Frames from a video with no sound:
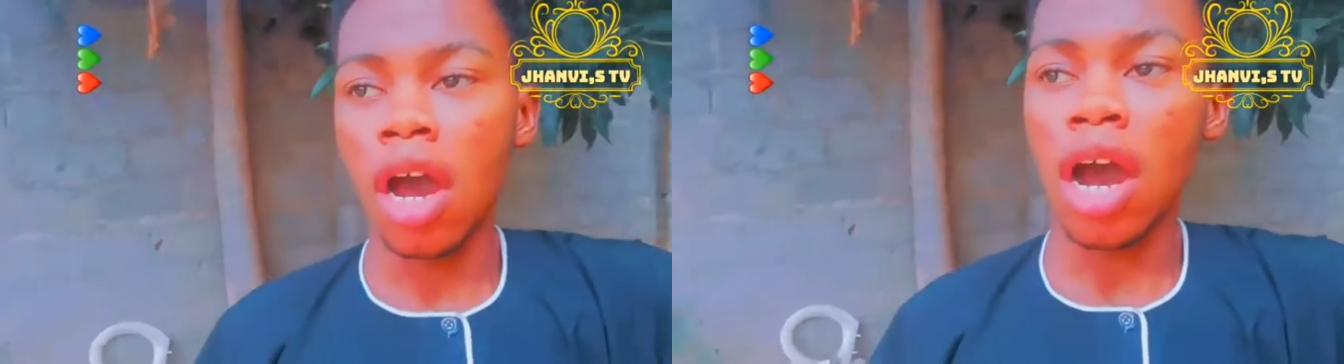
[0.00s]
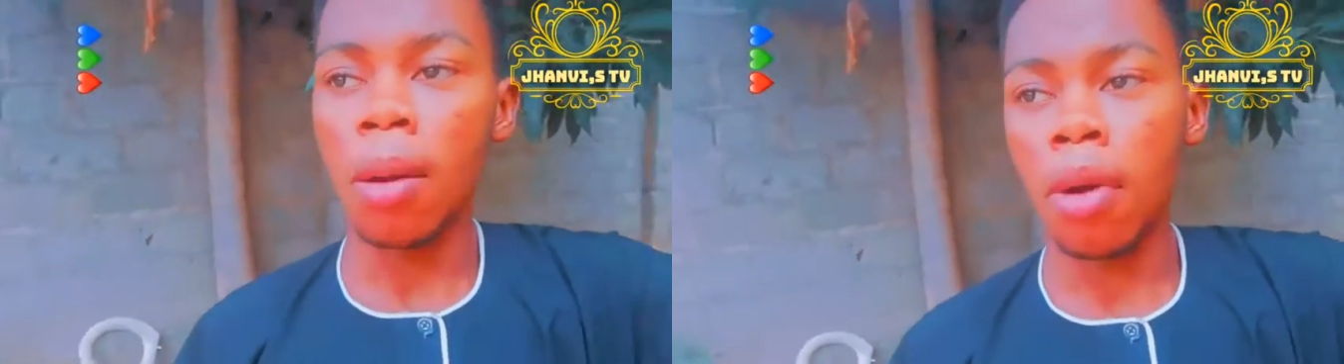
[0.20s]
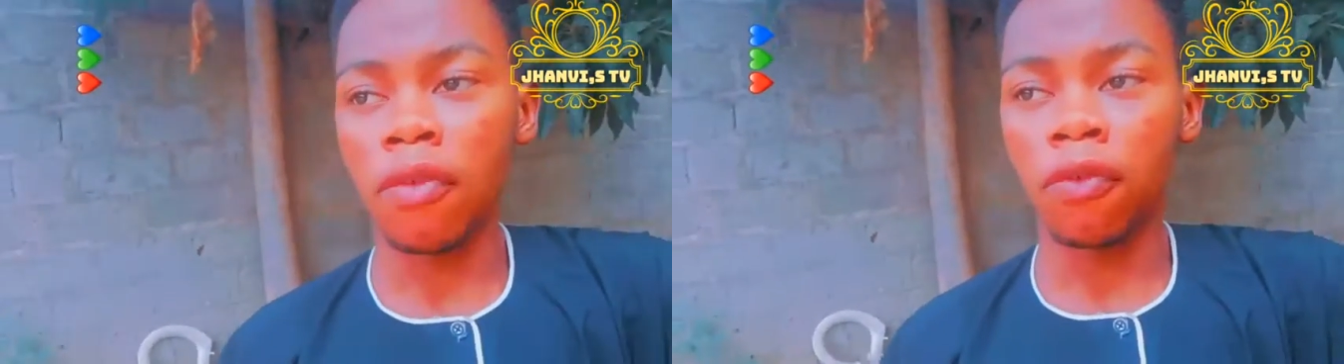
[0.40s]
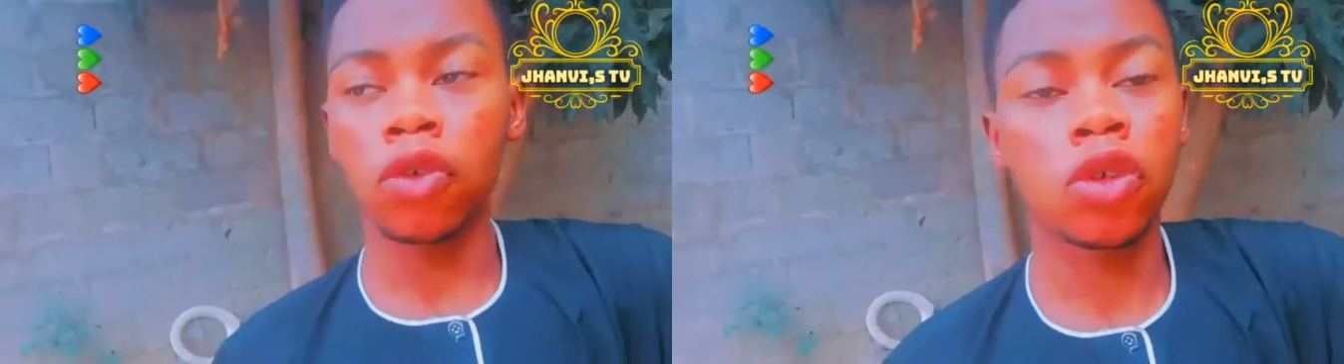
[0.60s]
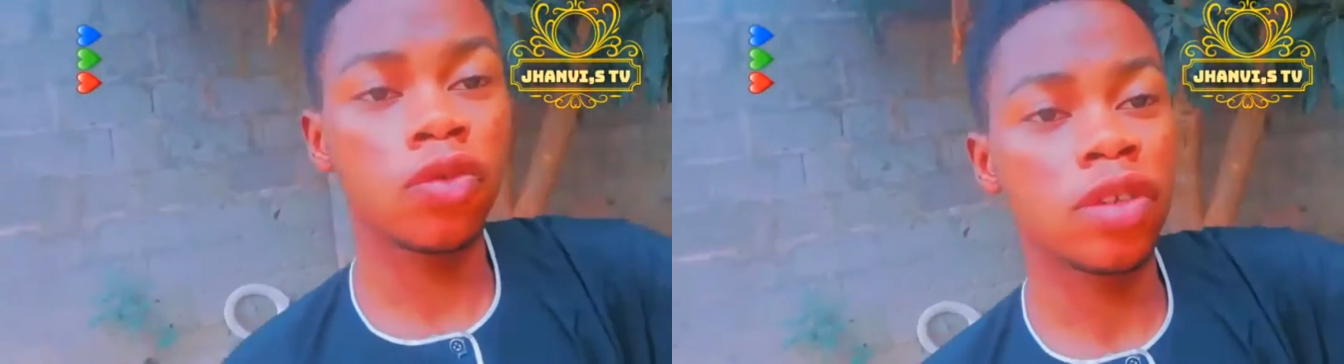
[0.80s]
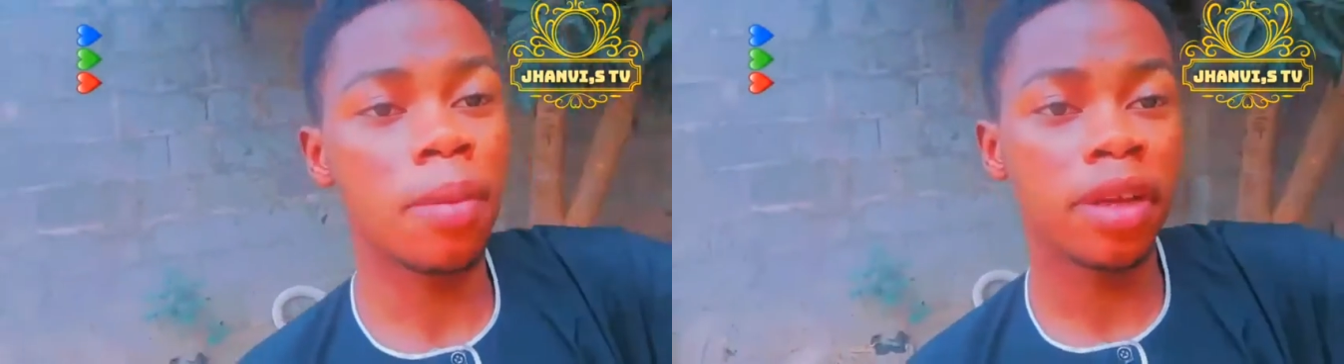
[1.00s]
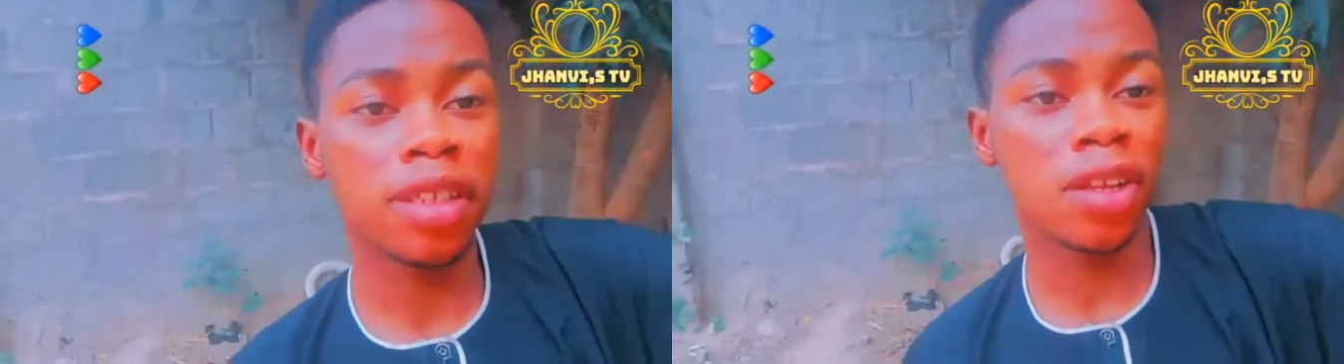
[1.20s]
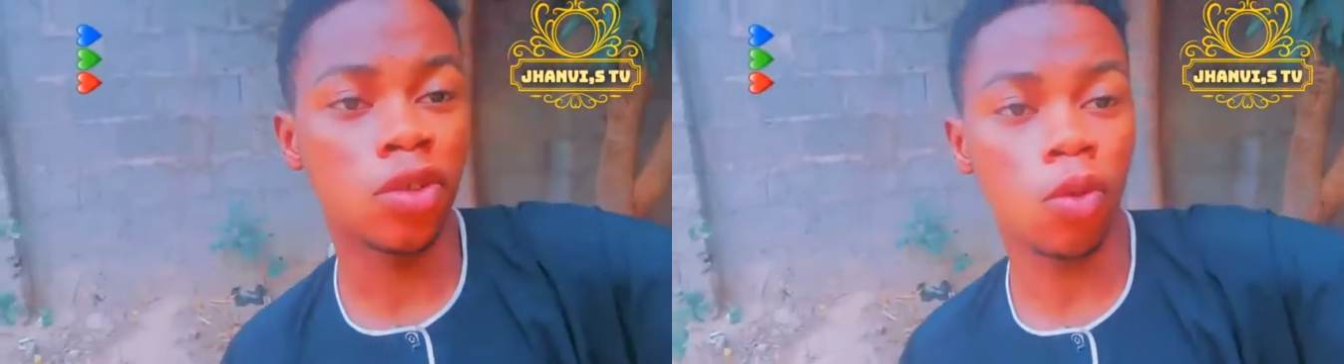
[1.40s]
And for those of you that make
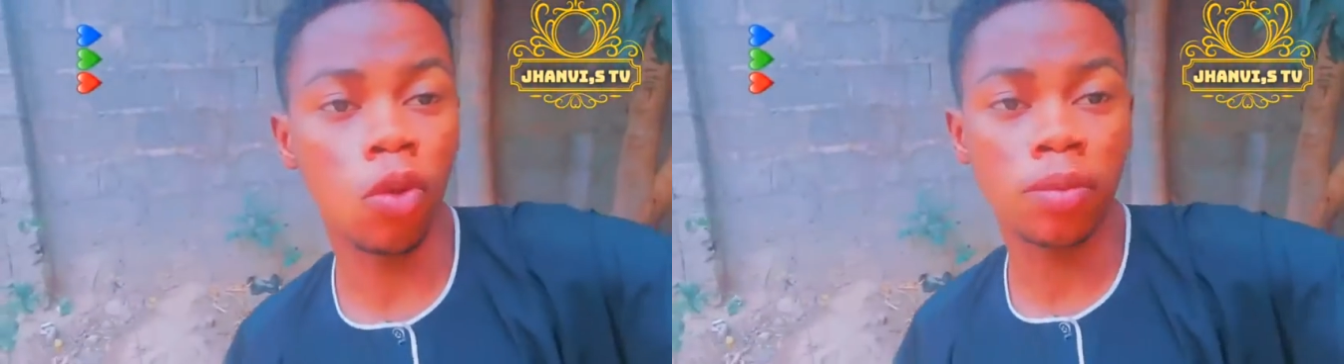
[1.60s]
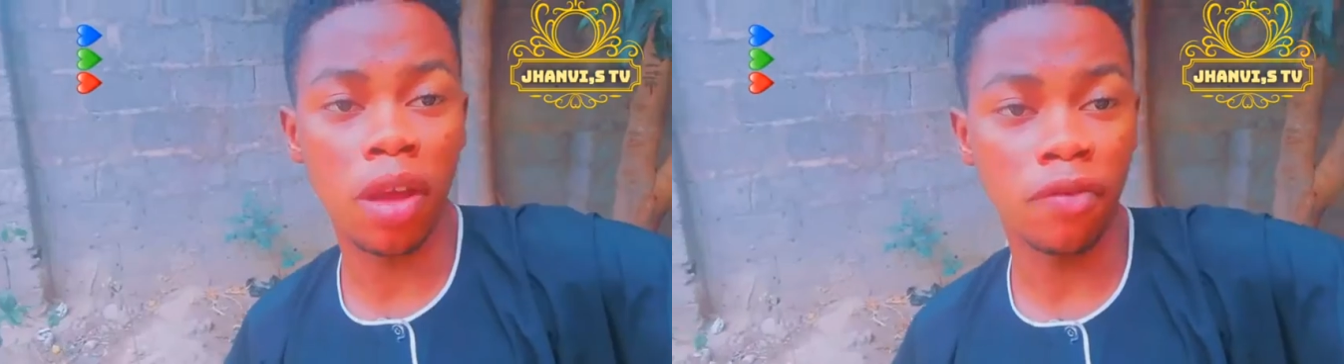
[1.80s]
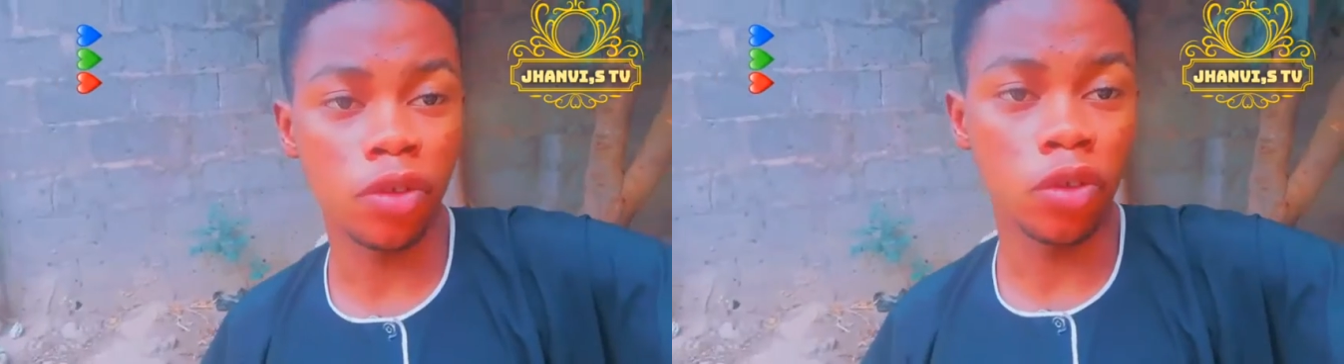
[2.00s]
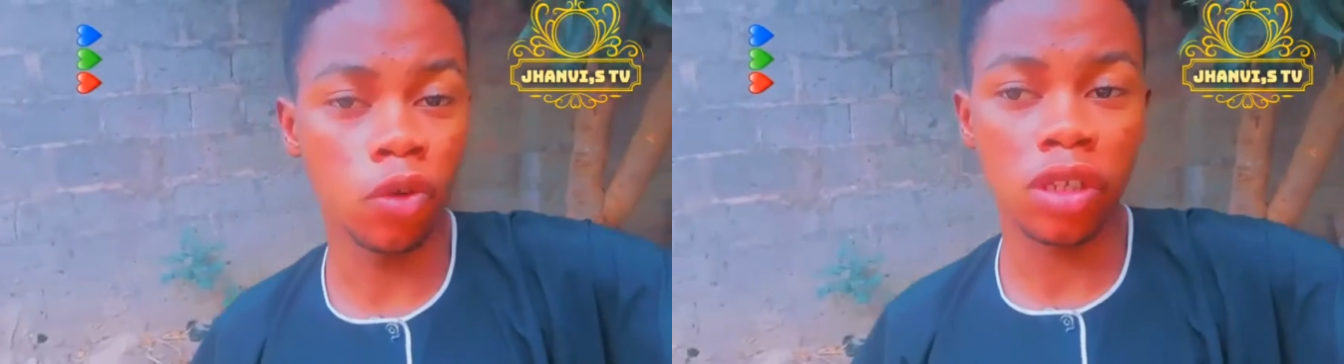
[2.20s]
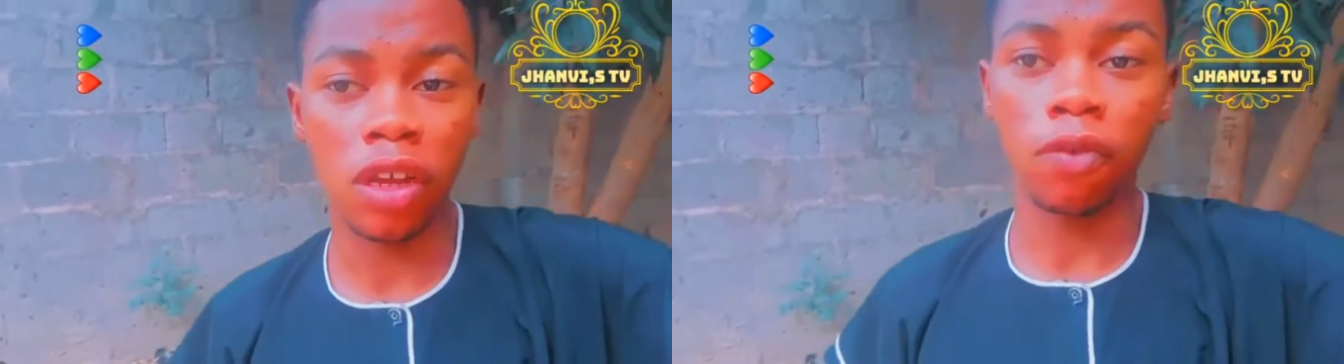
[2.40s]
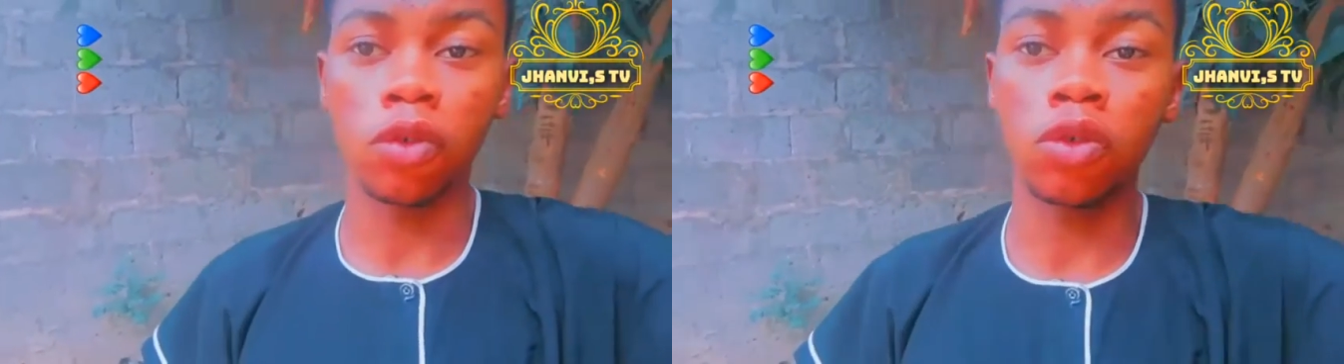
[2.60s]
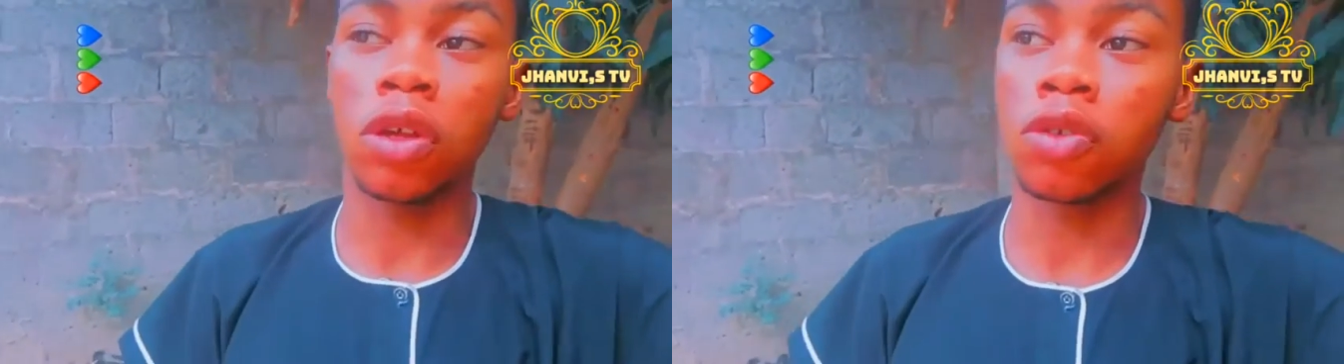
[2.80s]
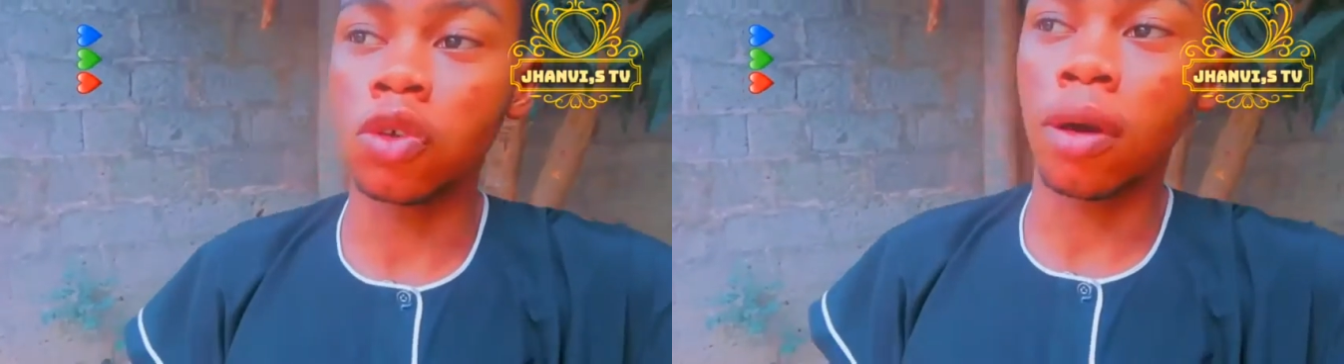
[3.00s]
time to watch my videos, and for those
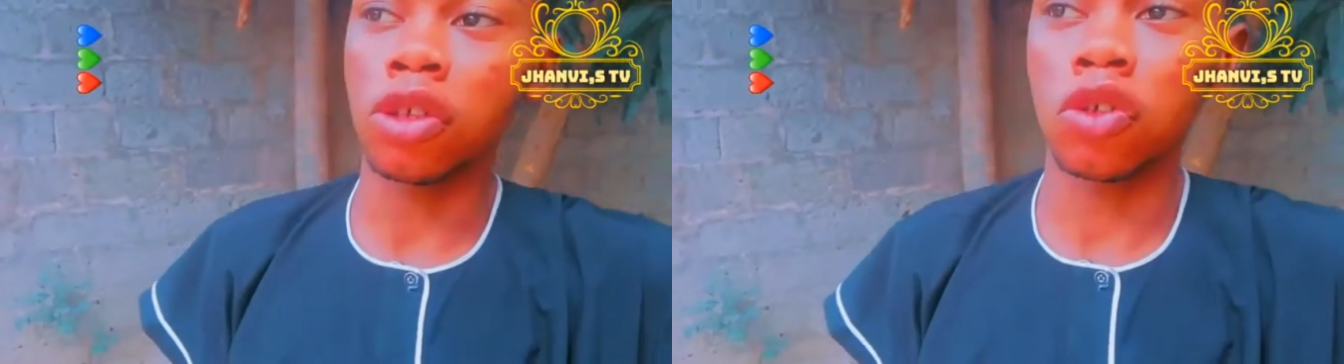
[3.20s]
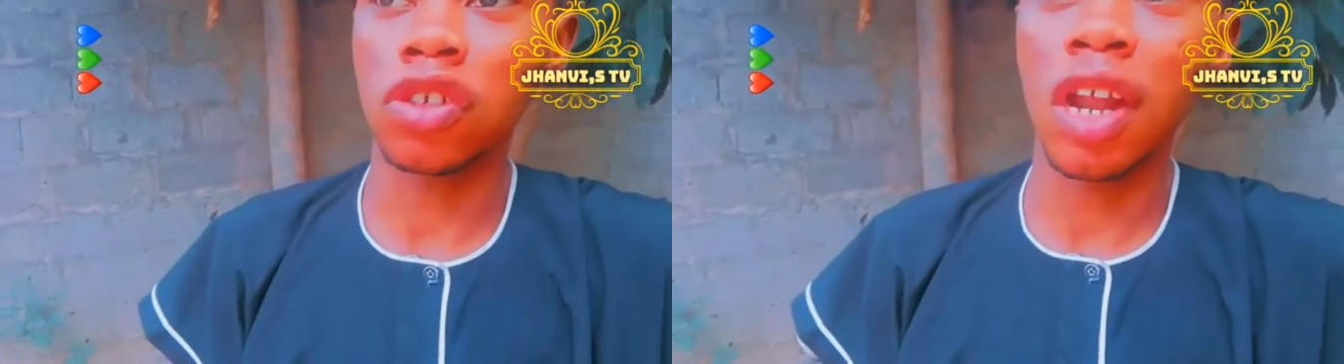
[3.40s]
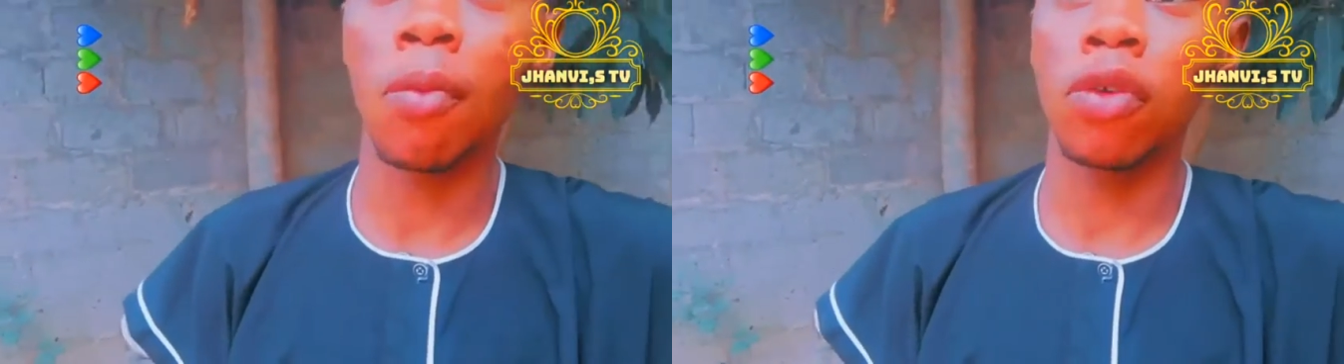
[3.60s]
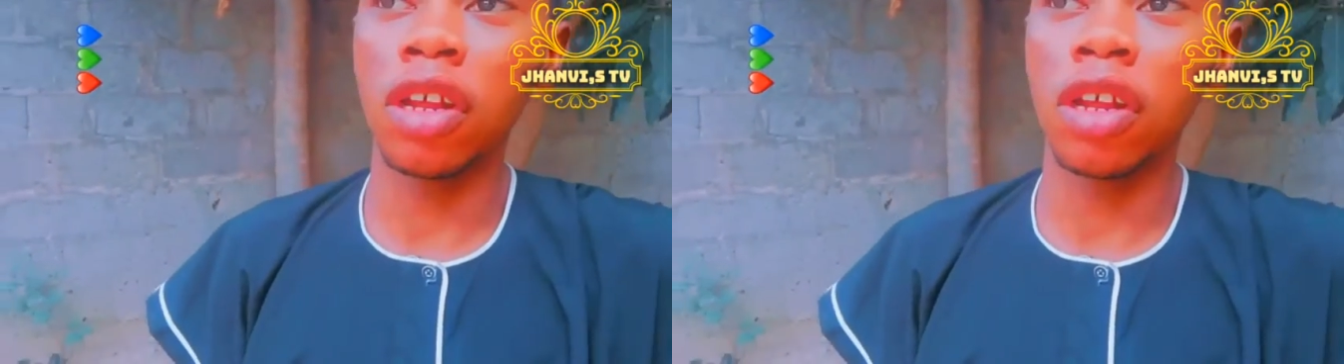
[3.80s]
that also come and subscribe,